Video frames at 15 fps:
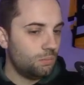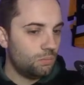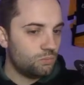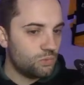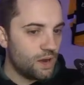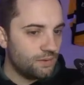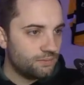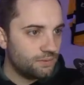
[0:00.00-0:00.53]

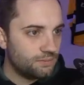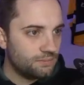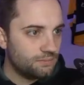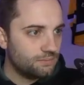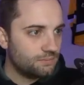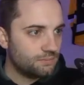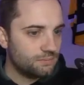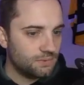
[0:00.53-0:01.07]
Ref?
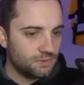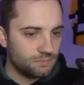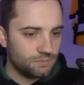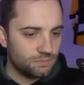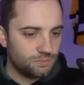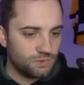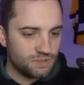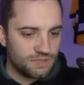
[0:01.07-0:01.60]

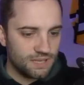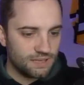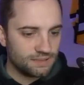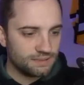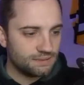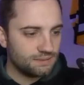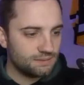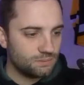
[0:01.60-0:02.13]
What's this?
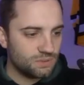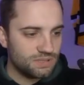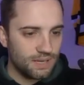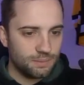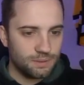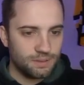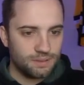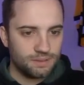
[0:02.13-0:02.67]
What's
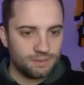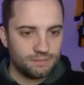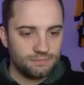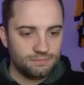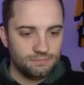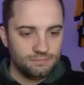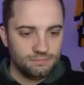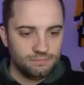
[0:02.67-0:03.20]
happened?
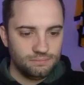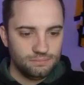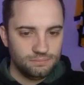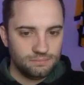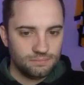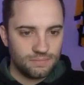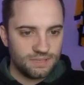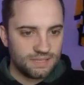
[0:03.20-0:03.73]

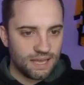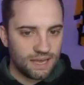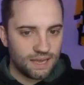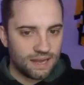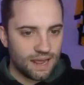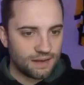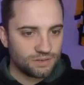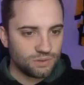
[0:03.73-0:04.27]
Is that an
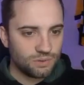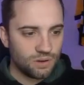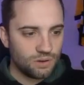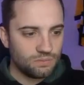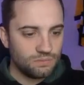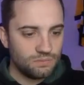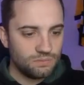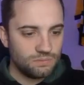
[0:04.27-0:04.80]
actual
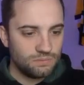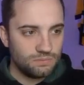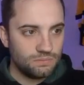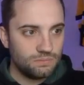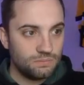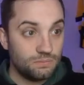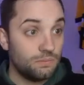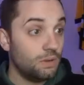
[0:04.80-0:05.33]
goal?
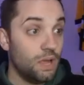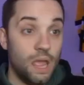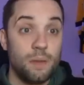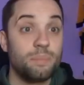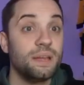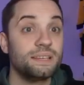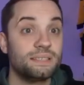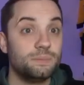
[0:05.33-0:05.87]
It
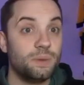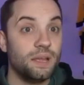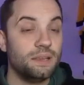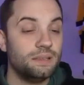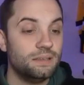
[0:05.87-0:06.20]
appears to be.